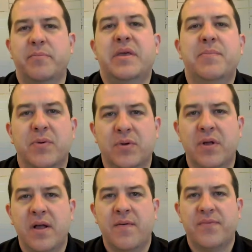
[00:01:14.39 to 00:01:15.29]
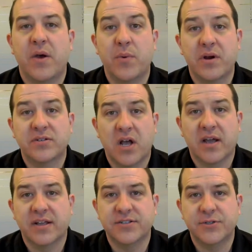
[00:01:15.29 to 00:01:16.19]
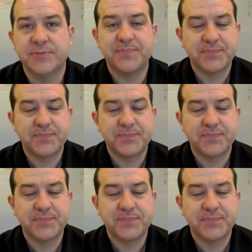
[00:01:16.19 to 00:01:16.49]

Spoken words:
people that we are talking to.